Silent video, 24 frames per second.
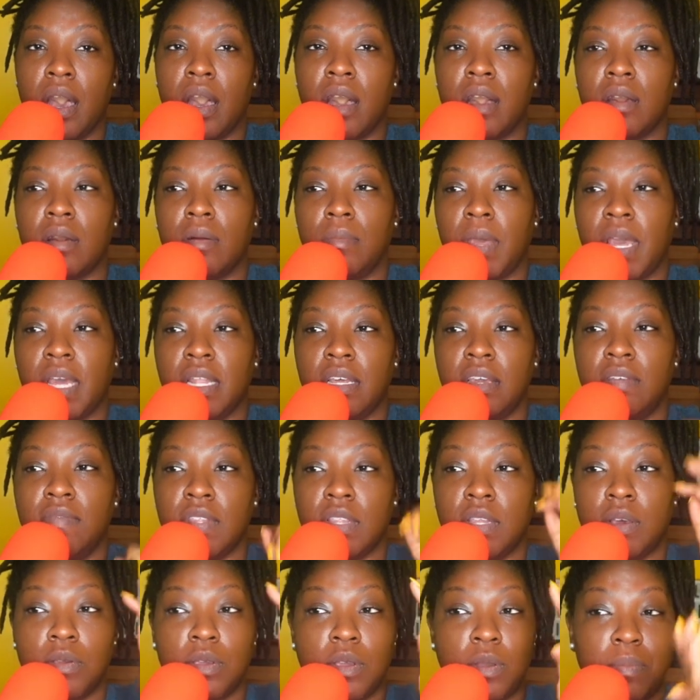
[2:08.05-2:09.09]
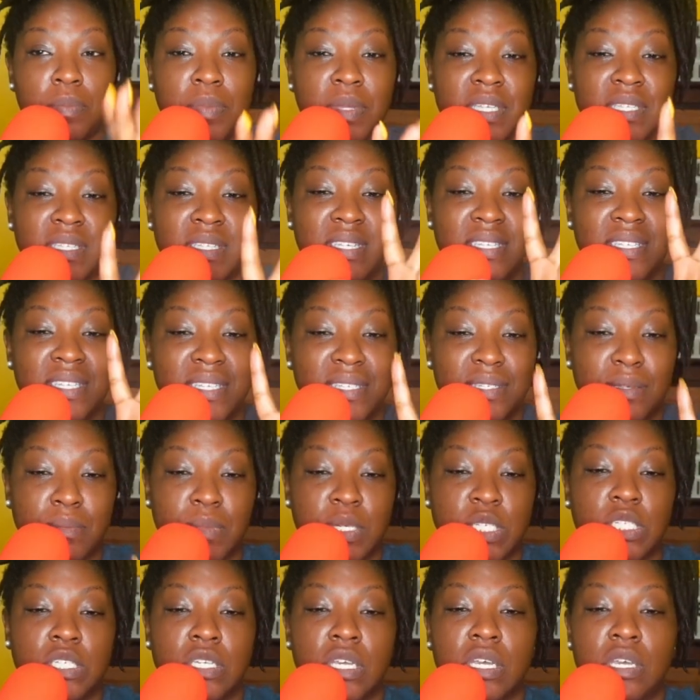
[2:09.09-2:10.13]
And even though your business is a
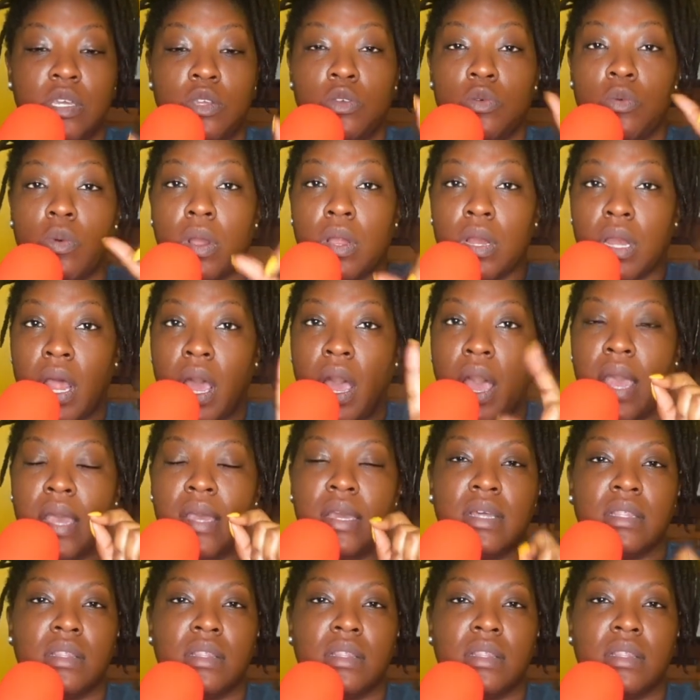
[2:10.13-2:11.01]
machine, you are not.